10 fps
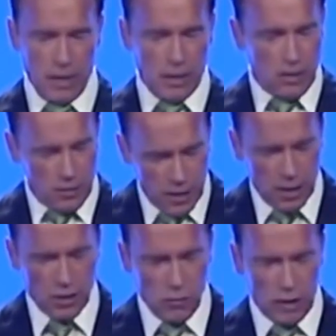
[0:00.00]
So this
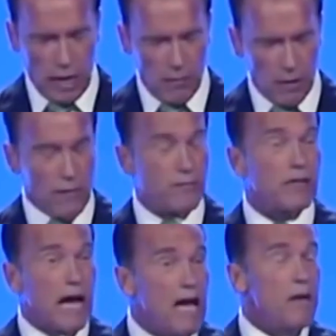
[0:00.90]
is what I believed. And
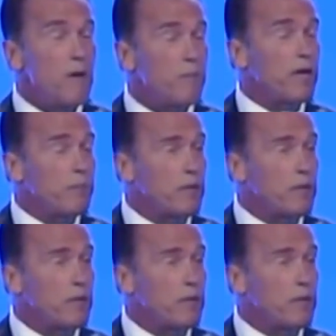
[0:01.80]
I am a big